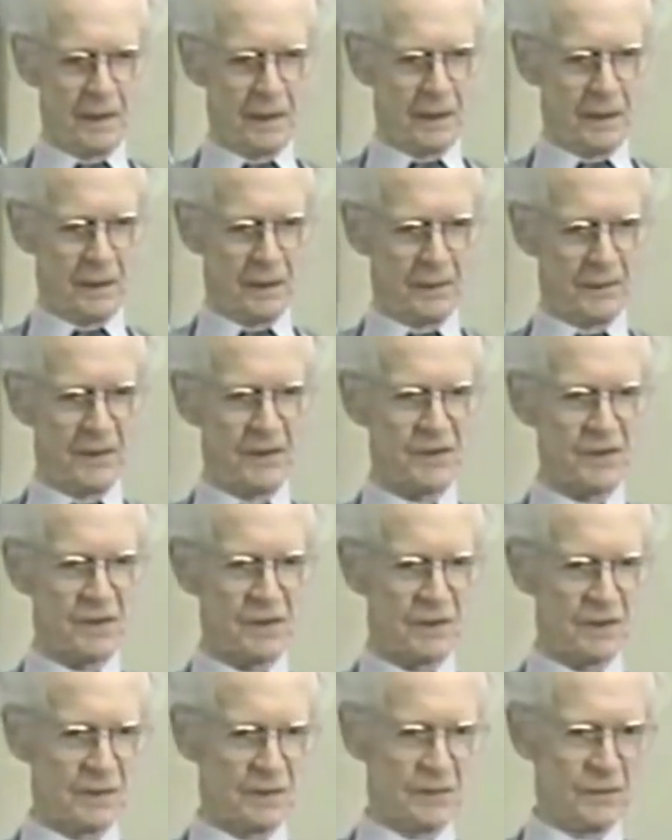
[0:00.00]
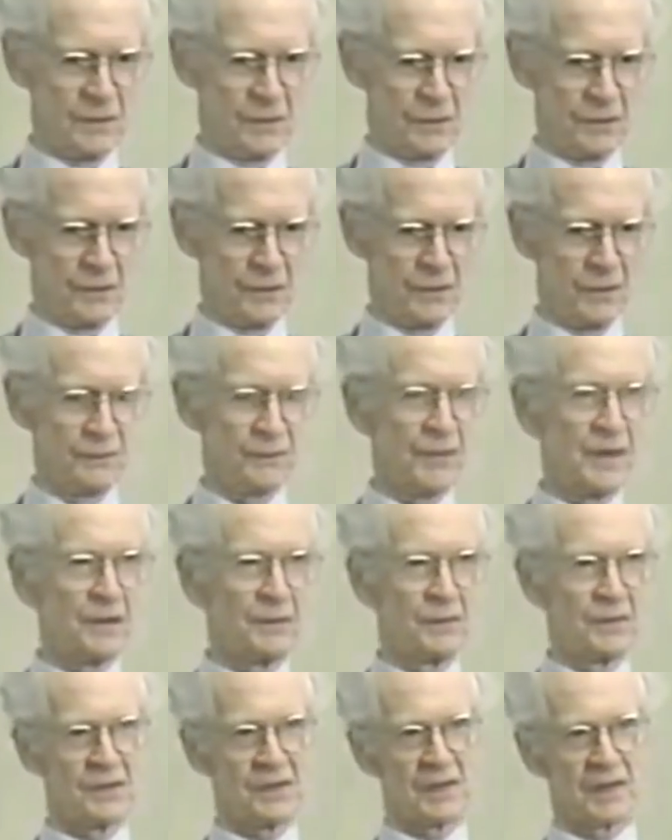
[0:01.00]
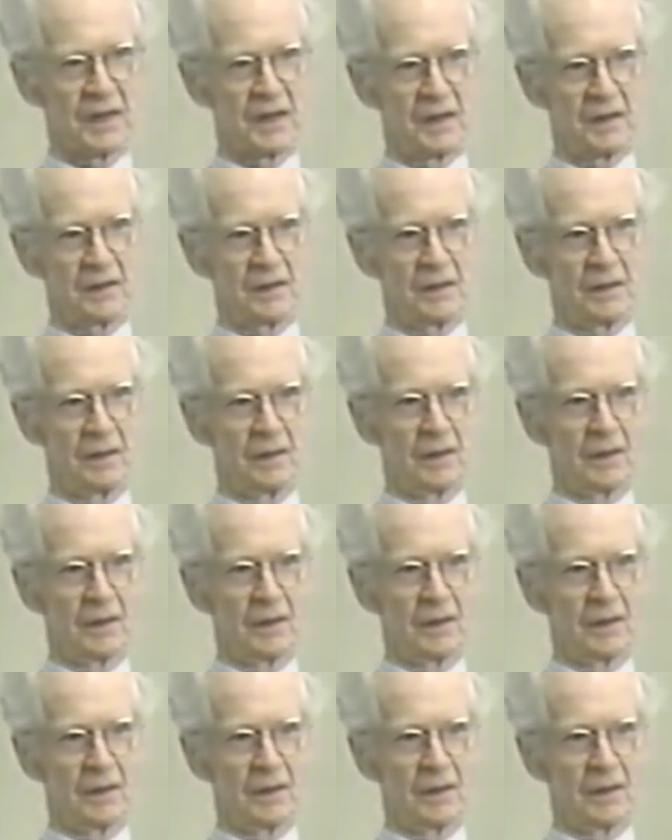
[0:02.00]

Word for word: Uh, this is due to the frequency